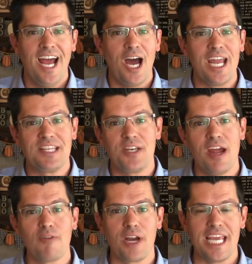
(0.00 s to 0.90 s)
Uh, it's
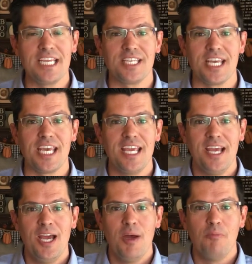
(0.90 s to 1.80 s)
never
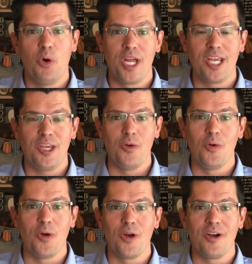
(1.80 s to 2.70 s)
easy putting
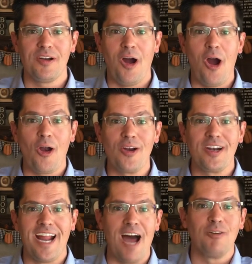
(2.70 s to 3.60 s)
your
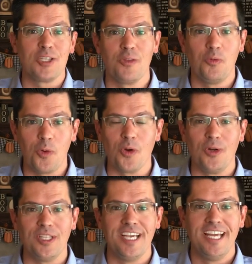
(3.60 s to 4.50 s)
heart out to the
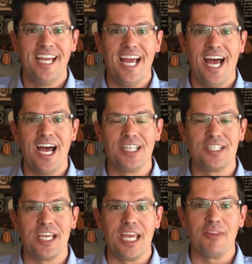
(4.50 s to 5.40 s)
world uh,
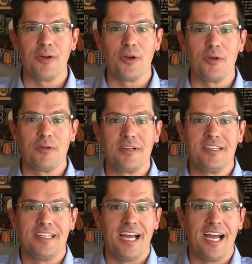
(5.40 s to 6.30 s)
to either
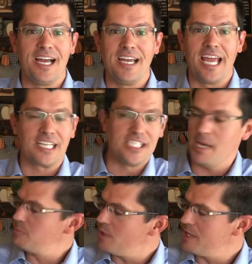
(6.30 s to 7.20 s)
uh,
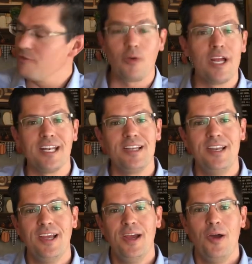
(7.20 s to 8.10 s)
accept what you've
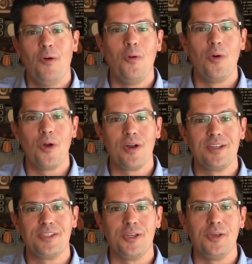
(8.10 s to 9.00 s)
written
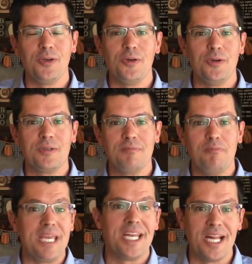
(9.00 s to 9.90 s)
or to
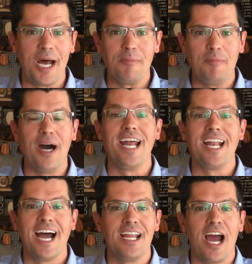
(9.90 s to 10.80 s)
beat it up,
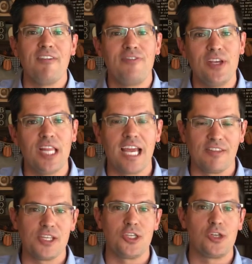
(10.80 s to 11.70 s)
but I, I feel
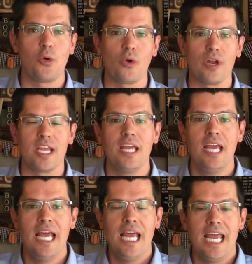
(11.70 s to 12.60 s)
like this
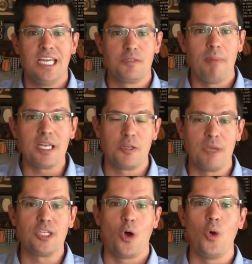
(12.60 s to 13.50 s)
story is meant to
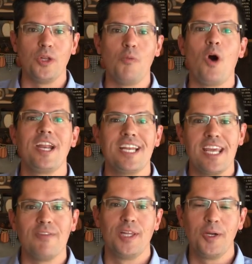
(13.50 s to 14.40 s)
be told, and wanted to
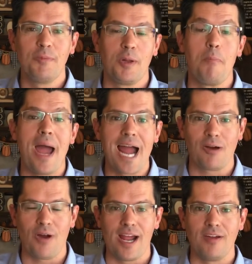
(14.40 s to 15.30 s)
give a little bit of
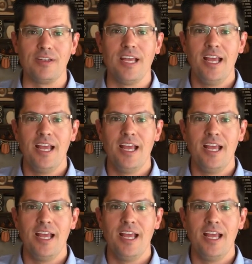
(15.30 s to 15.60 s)
background